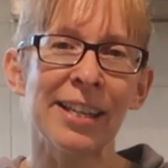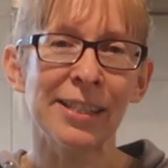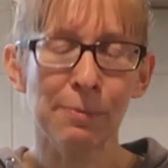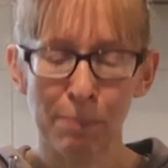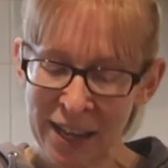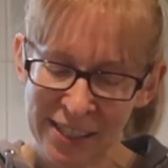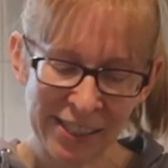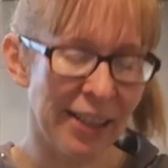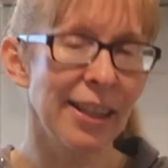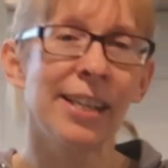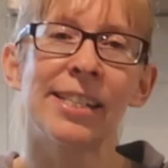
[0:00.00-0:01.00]
it's
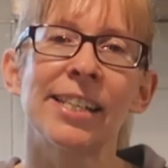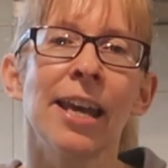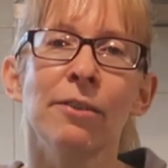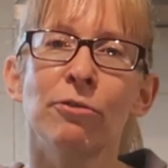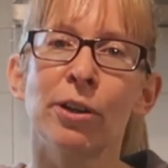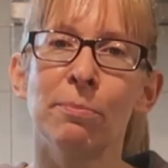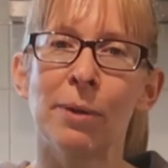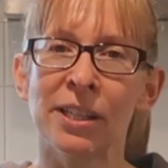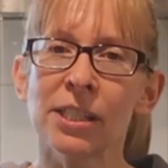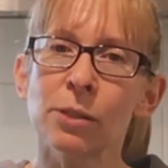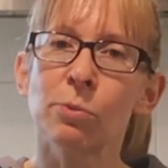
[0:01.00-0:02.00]
basically savoury
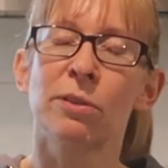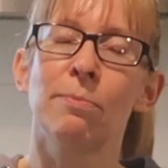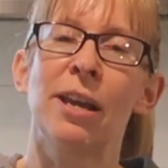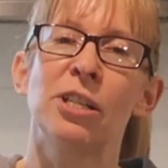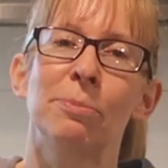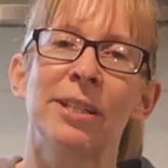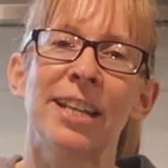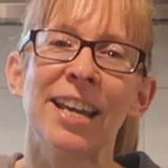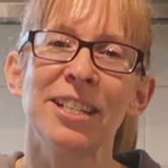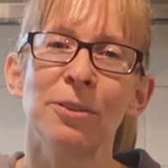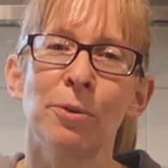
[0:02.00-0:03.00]
mince with mashed
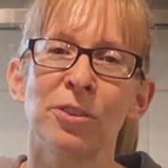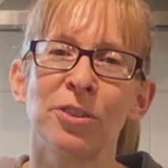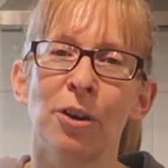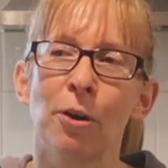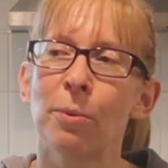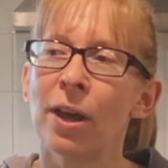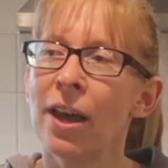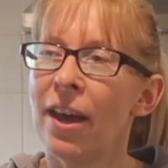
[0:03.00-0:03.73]
potato on top.